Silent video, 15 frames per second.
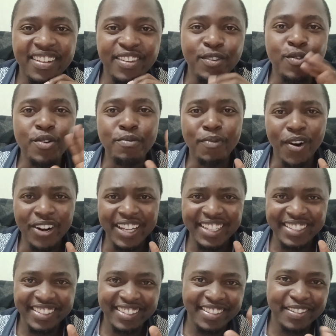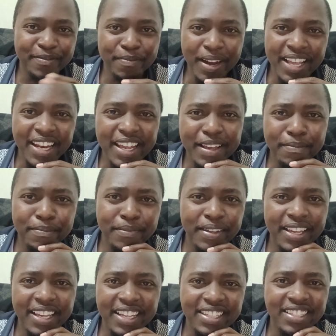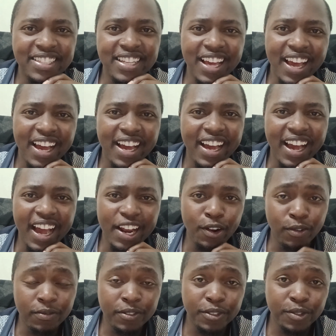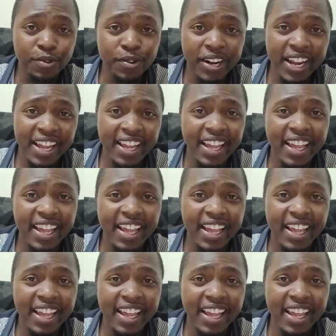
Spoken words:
Good morning. My name is Adolf Sure,